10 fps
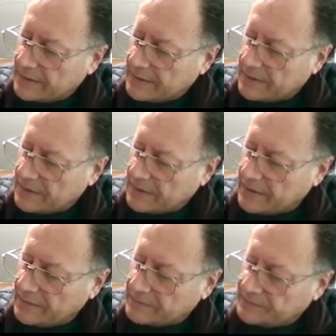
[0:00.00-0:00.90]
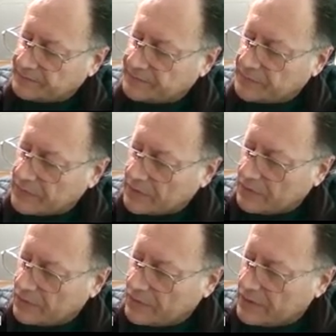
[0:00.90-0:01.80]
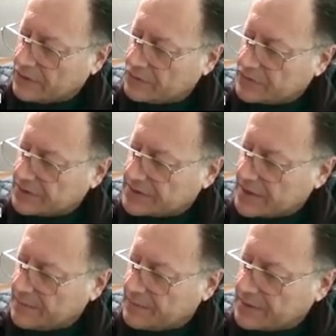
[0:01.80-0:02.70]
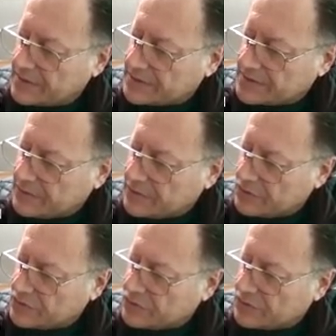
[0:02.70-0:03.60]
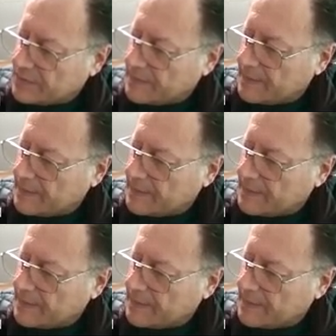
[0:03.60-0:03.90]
we're going to use a sampling distribution